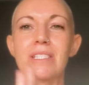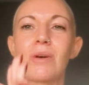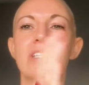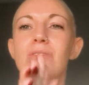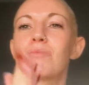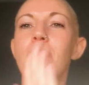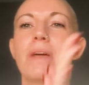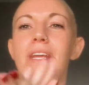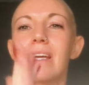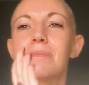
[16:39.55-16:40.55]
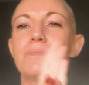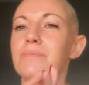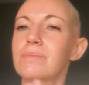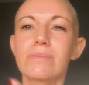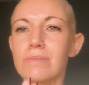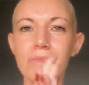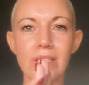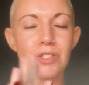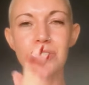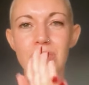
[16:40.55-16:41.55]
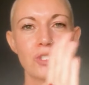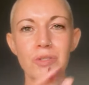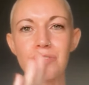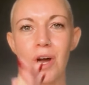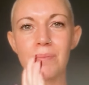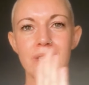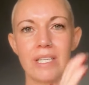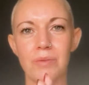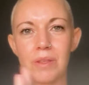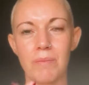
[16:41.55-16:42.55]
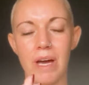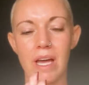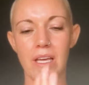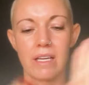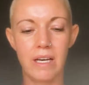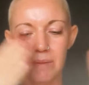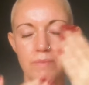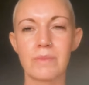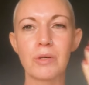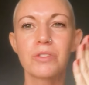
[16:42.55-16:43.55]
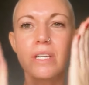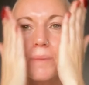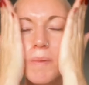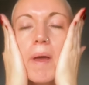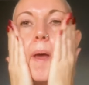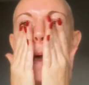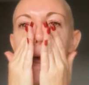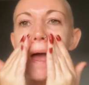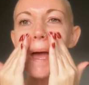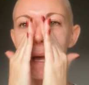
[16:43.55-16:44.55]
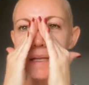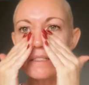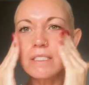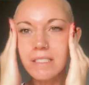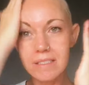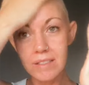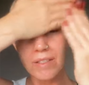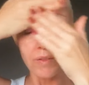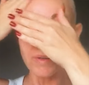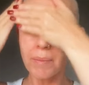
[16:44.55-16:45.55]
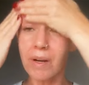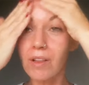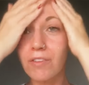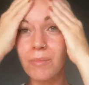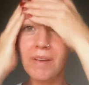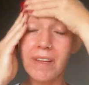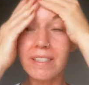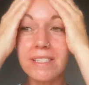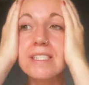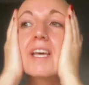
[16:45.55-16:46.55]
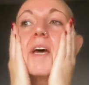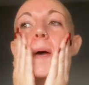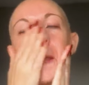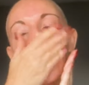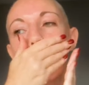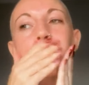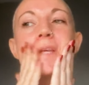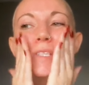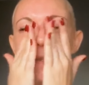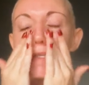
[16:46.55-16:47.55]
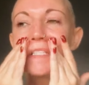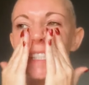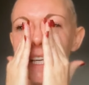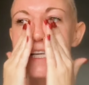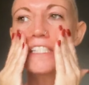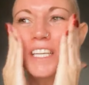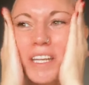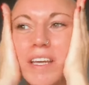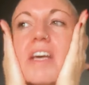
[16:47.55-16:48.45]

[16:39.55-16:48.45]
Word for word: So I just rub it in, to just two drops in with my um, lotion and rub it all over my face. And I only do this, like I said,